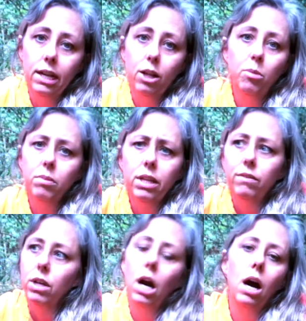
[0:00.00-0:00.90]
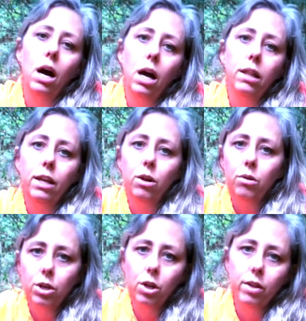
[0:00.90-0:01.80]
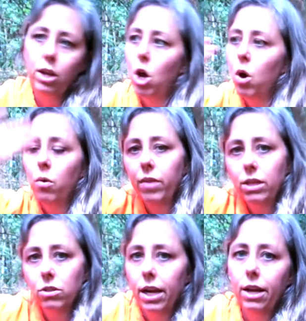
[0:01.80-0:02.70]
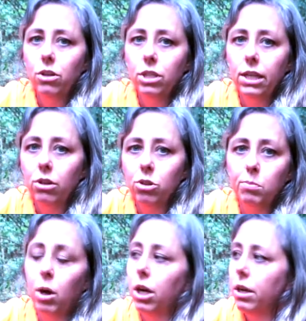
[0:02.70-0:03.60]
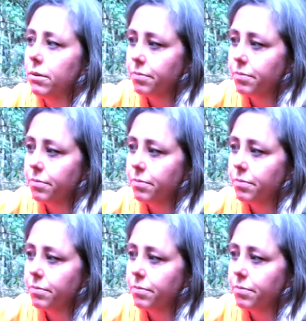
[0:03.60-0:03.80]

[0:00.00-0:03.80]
They don't believe in God. They don't, they know things are energy. They're smart.